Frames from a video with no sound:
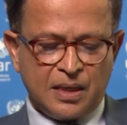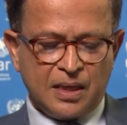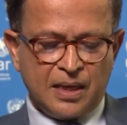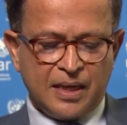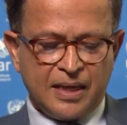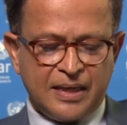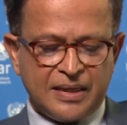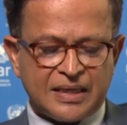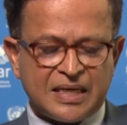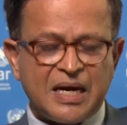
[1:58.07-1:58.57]

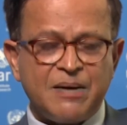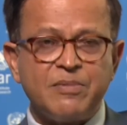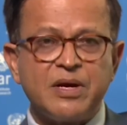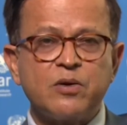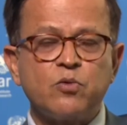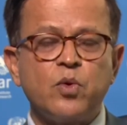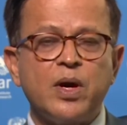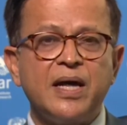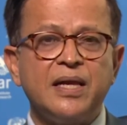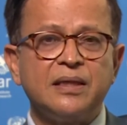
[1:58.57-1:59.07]
Income
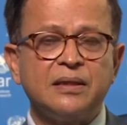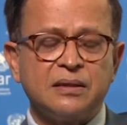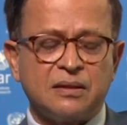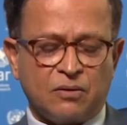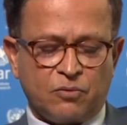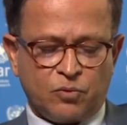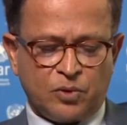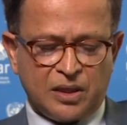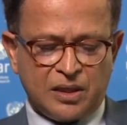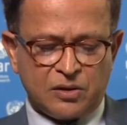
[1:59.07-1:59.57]
and wealth
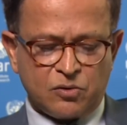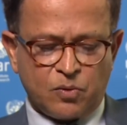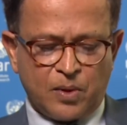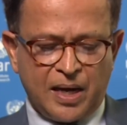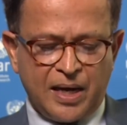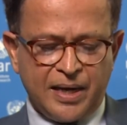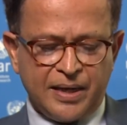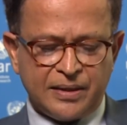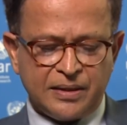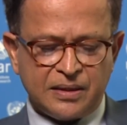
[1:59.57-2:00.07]

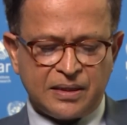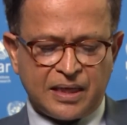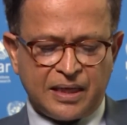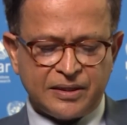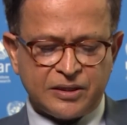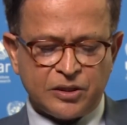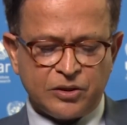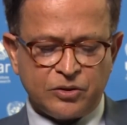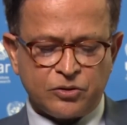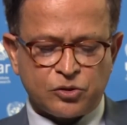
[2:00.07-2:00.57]
worldwide
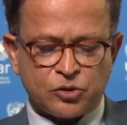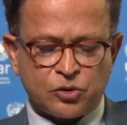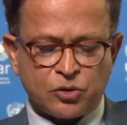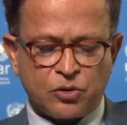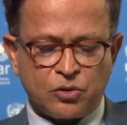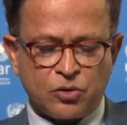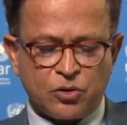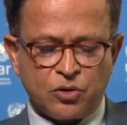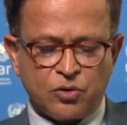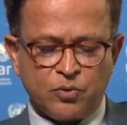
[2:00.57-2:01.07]
continues to
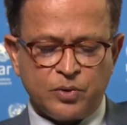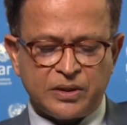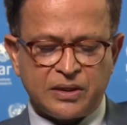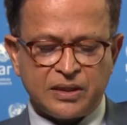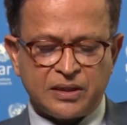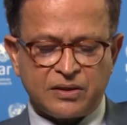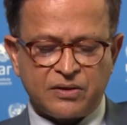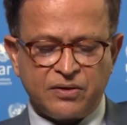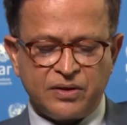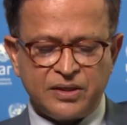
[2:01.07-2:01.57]
grow with
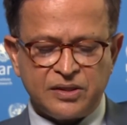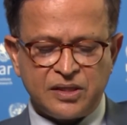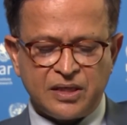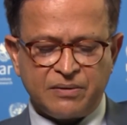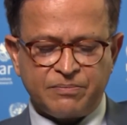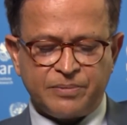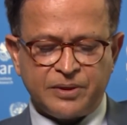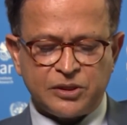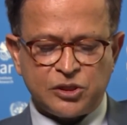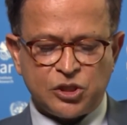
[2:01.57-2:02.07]
increasing
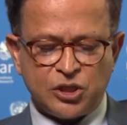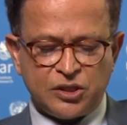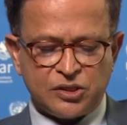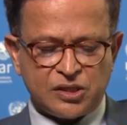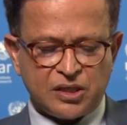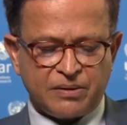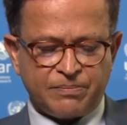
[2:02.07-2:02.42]
purchasing